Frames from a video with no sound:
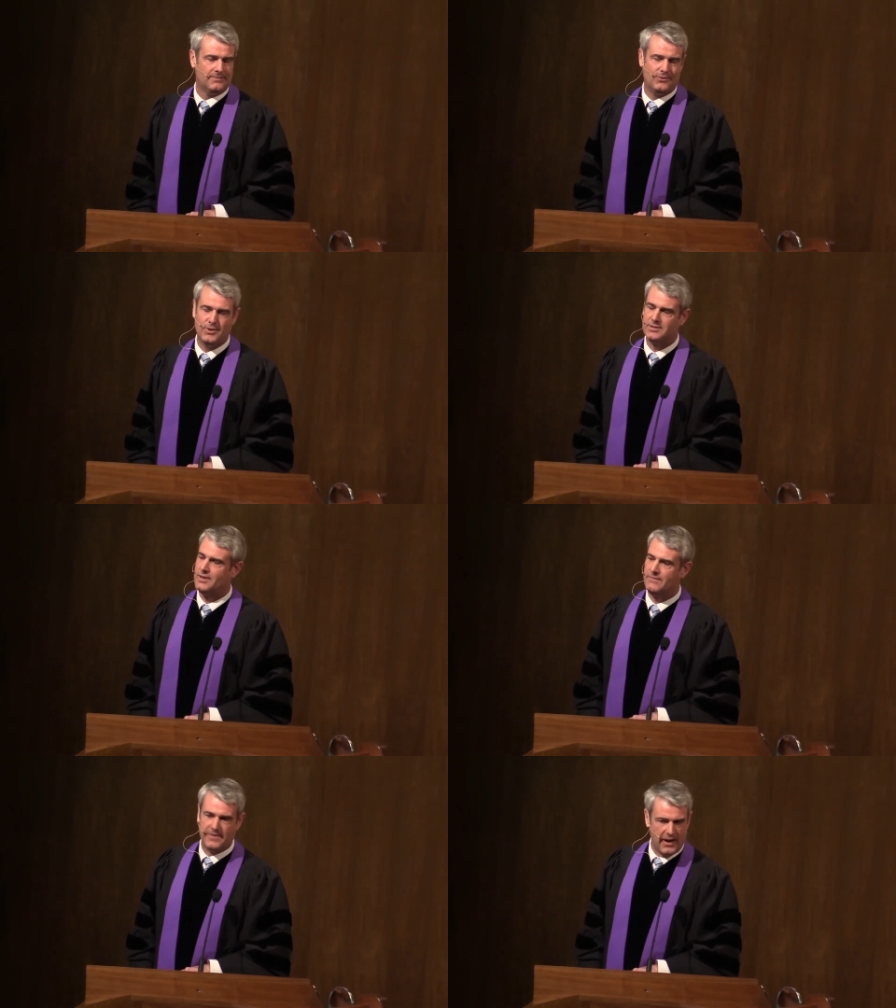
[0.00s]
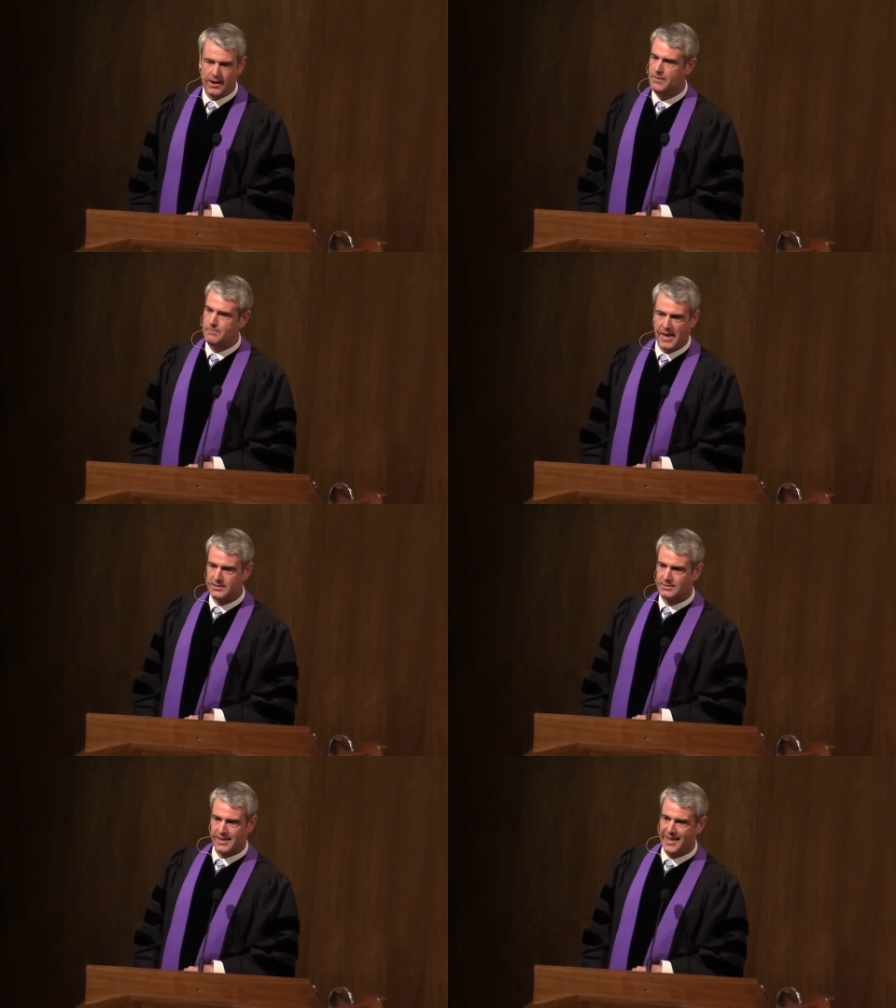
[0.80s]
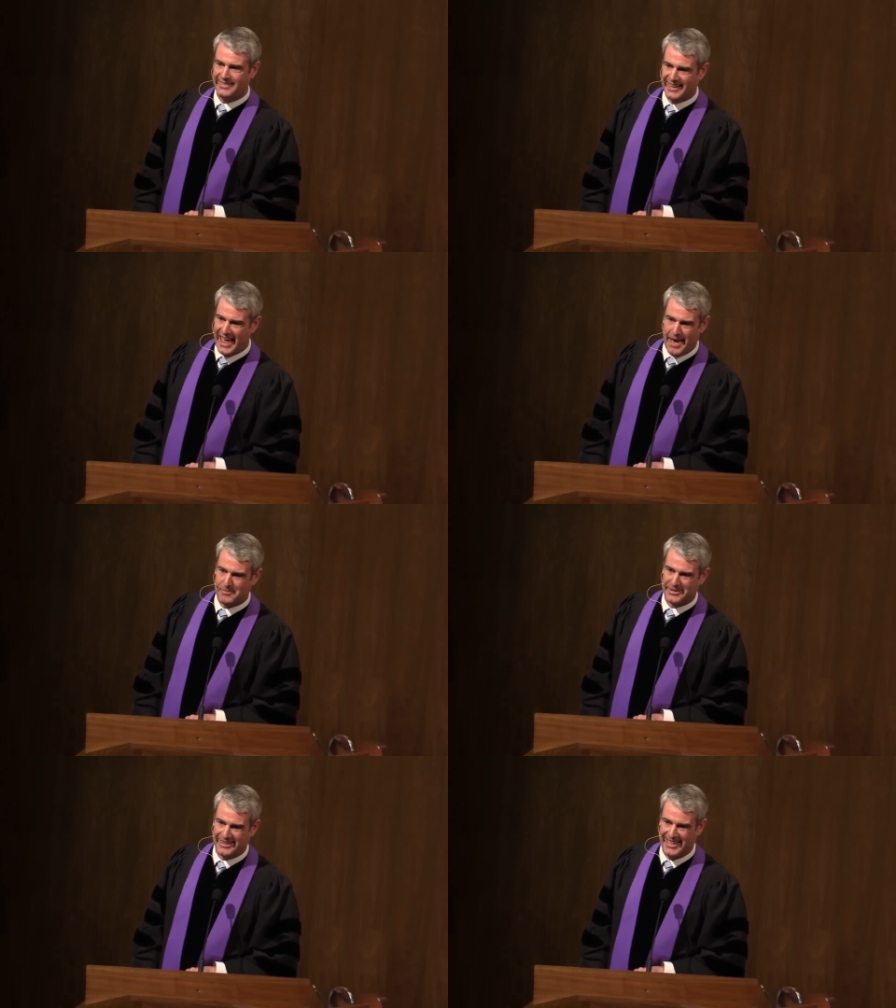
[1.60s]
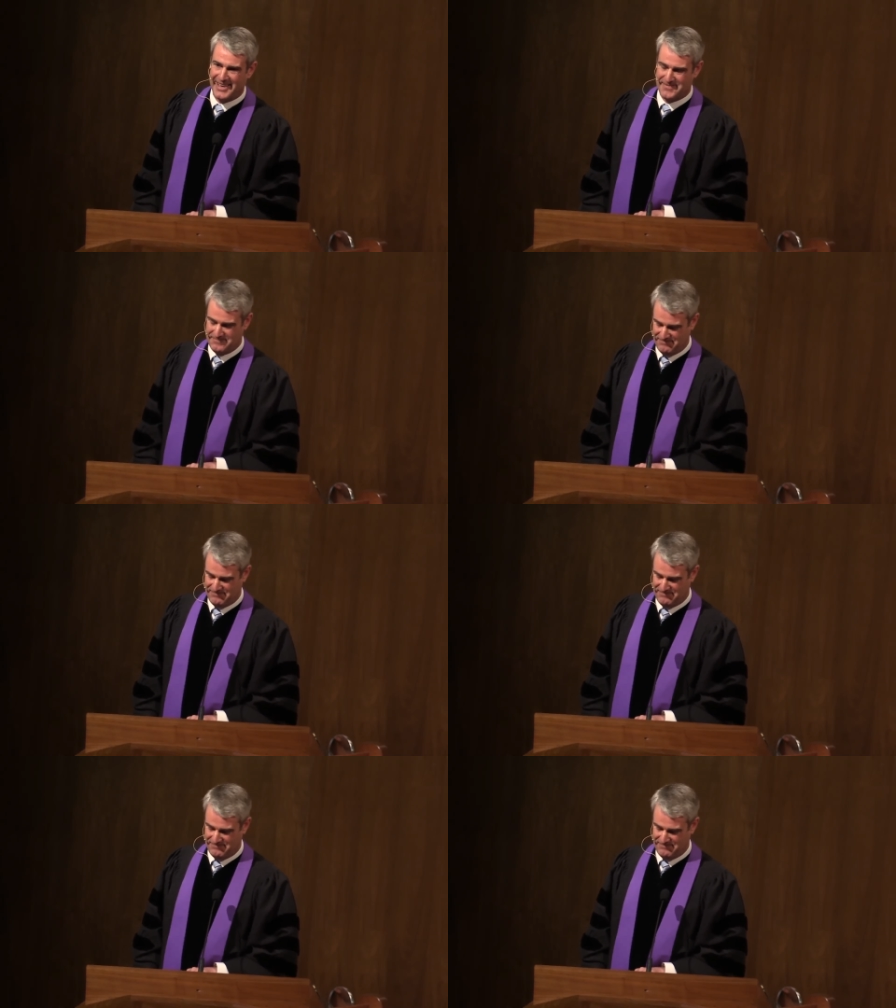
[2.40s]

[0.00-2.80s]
was the very best thing that happened to them.